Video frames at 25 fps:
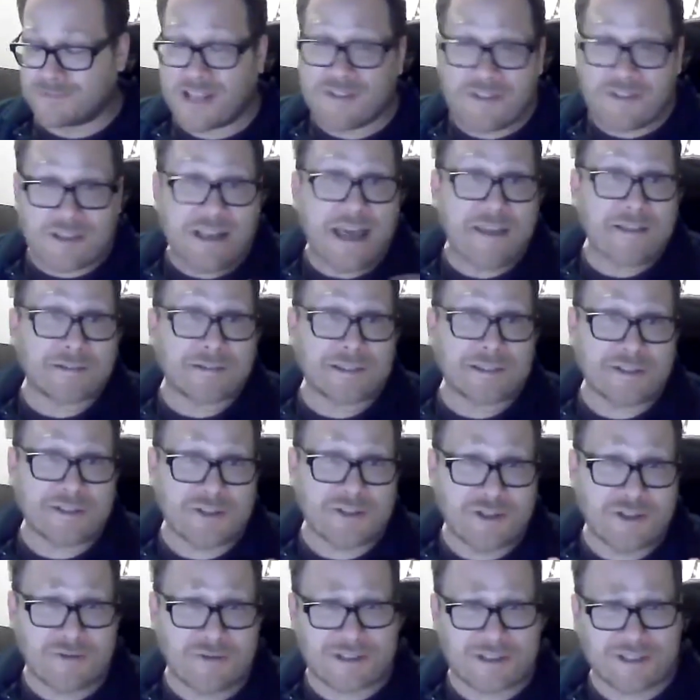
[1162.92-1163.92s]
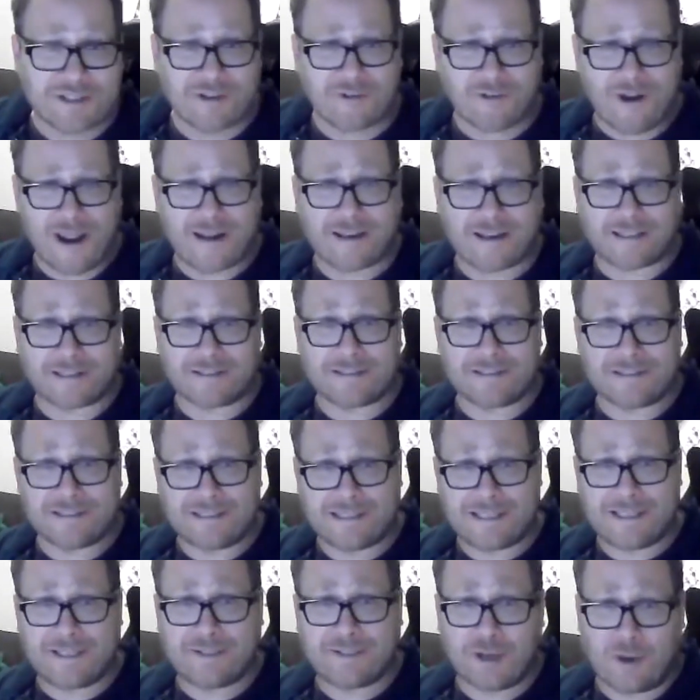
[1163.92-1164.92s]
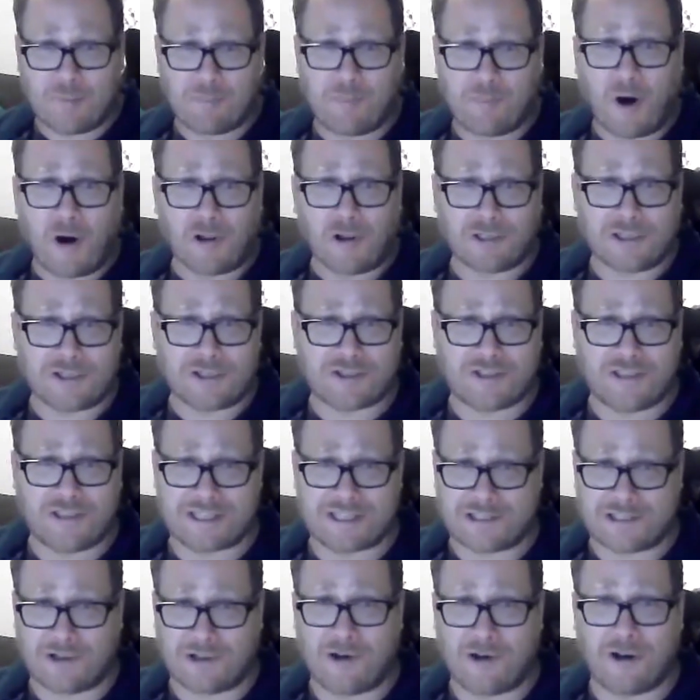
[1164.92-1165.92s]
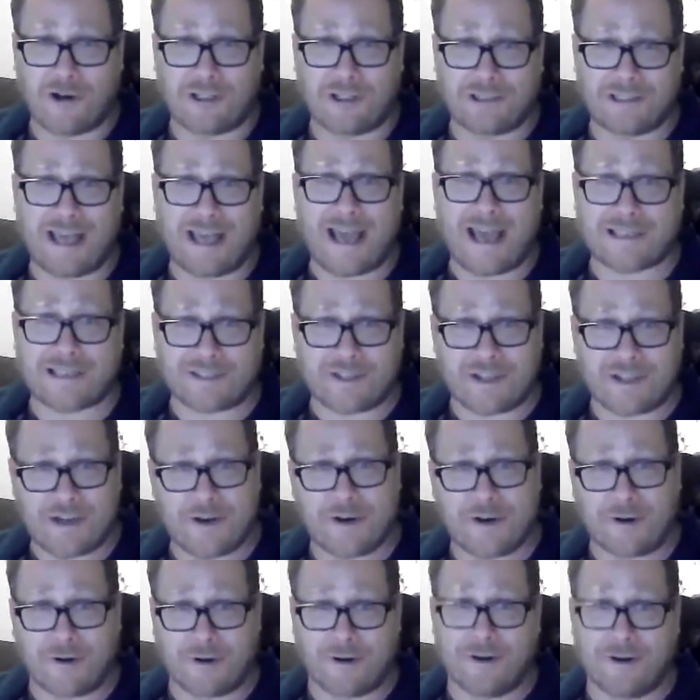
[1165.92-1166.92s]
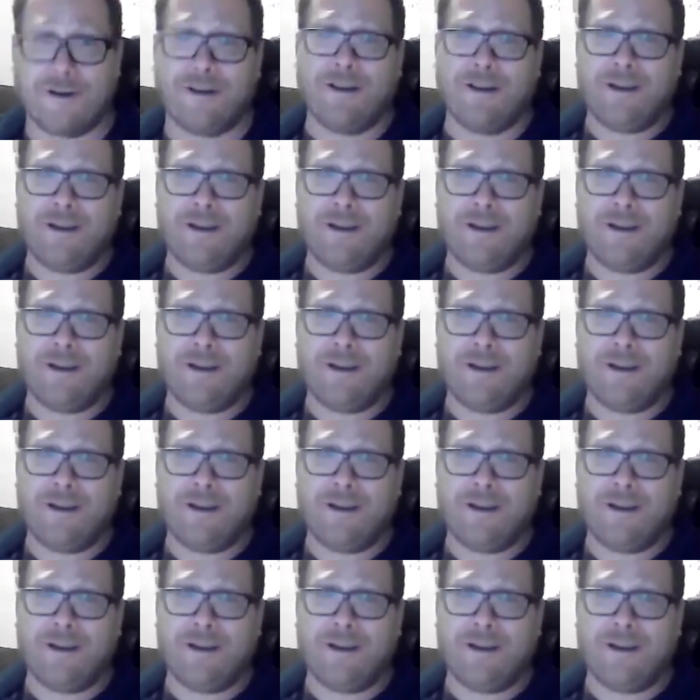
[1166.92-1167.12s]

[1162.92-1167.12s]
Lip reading: the Netherlands, to its credit, did abolish this law last year,